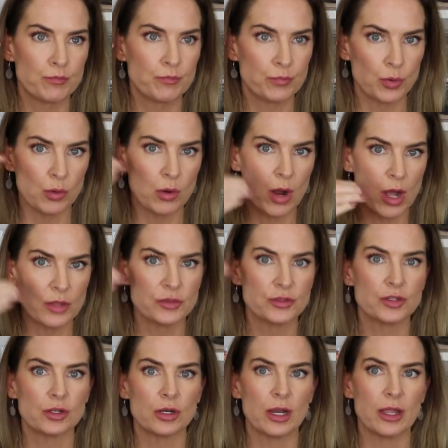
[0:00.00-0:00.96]

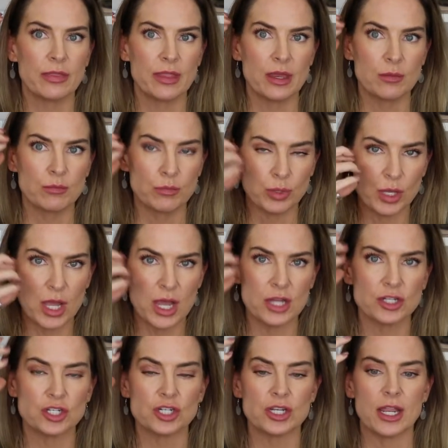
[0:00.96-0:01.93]
bronzer and then
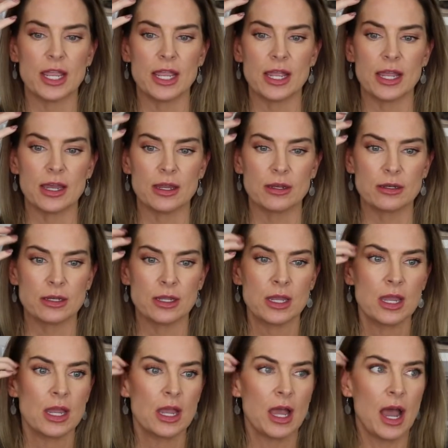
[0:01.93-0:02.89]
blush. And
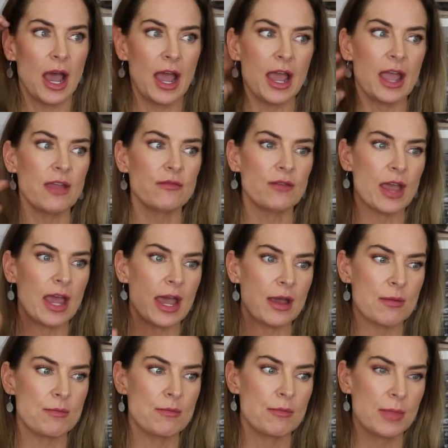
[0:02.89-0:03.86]
I've
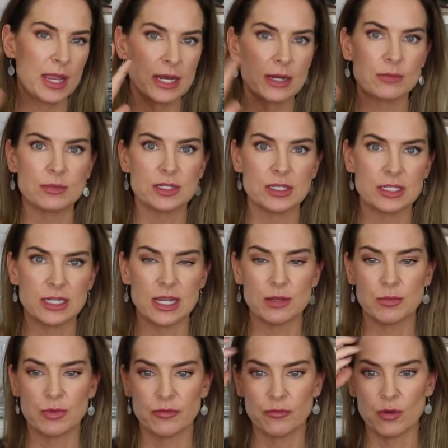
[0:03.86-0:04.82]
made a
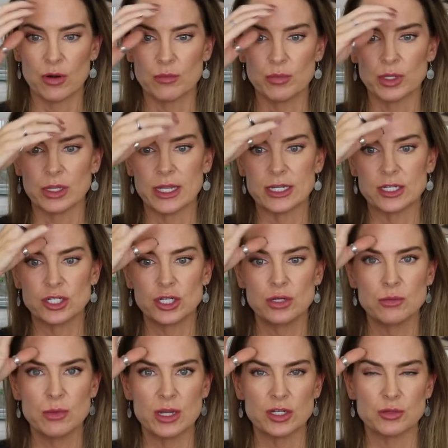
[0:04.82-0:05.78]
mistake before and put like
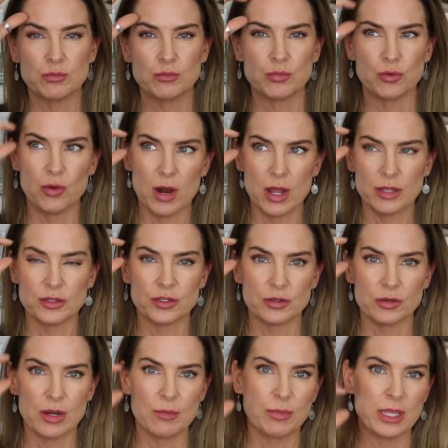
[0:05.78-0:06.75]
too much
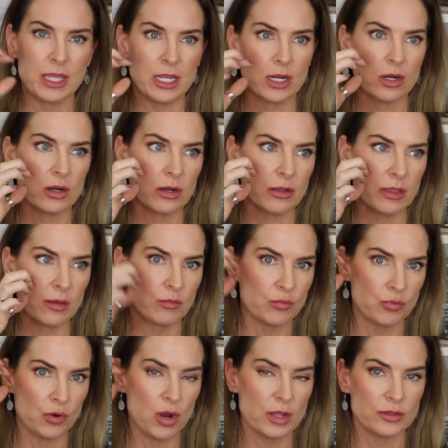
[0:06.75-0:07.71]
bronzer up here and then
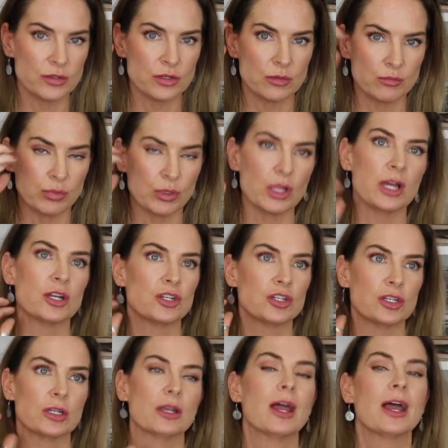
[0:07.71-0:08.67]
bronzer
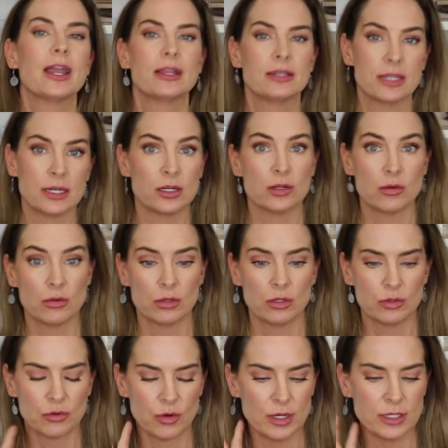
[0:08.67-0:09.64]
blush, and I tend to go a
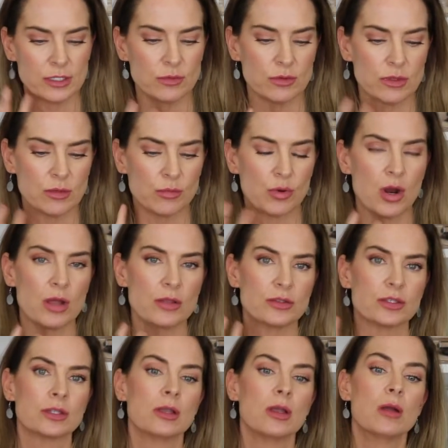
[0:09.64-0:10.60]
little crazy with the
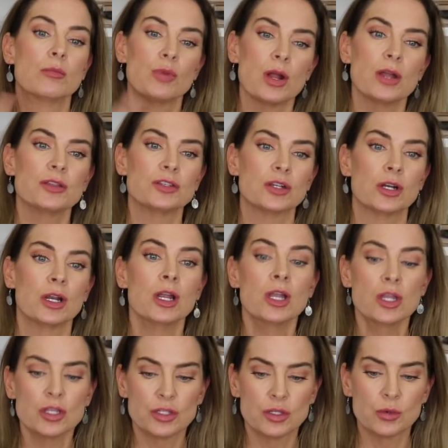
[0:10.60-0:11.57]
bronzer.
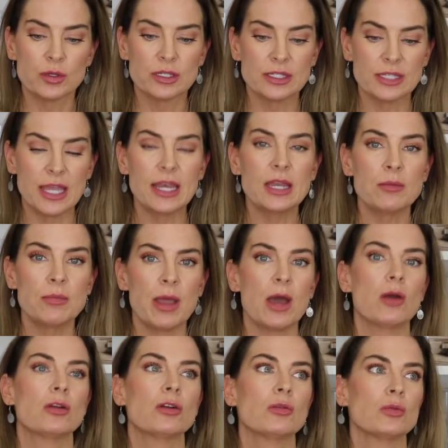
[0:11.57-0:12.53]
So a setting
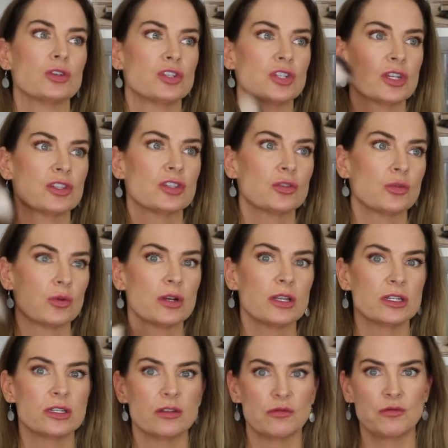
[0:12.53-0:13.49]
powder will just sort
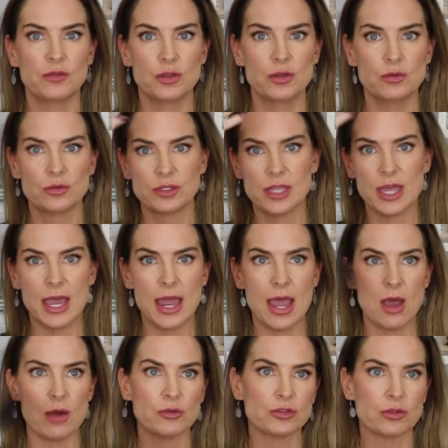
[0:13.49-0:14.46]
of diffuse that
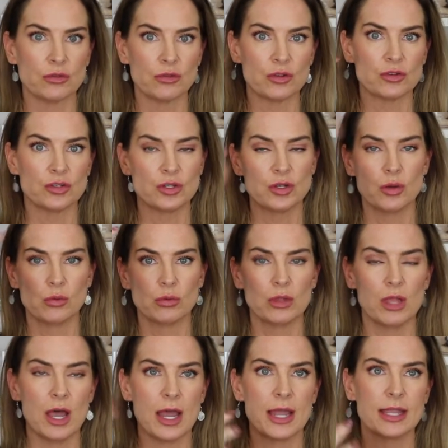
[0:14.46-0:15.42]
out so there's no
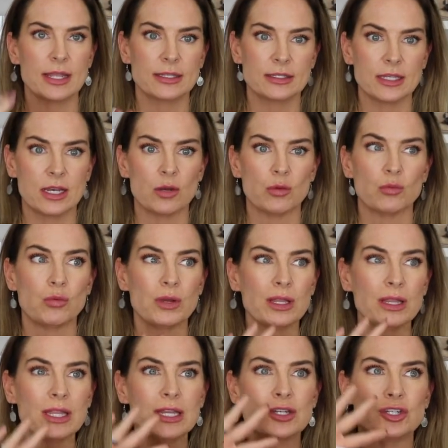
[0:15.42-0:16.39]
lines, and it
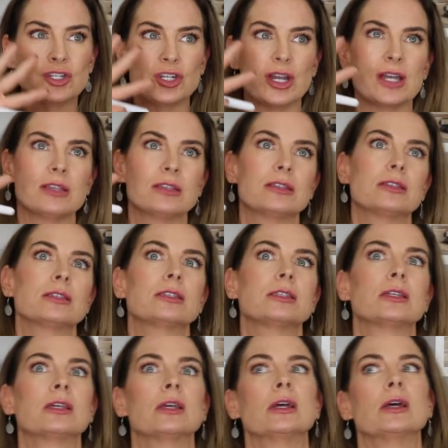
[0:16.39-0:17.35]
really just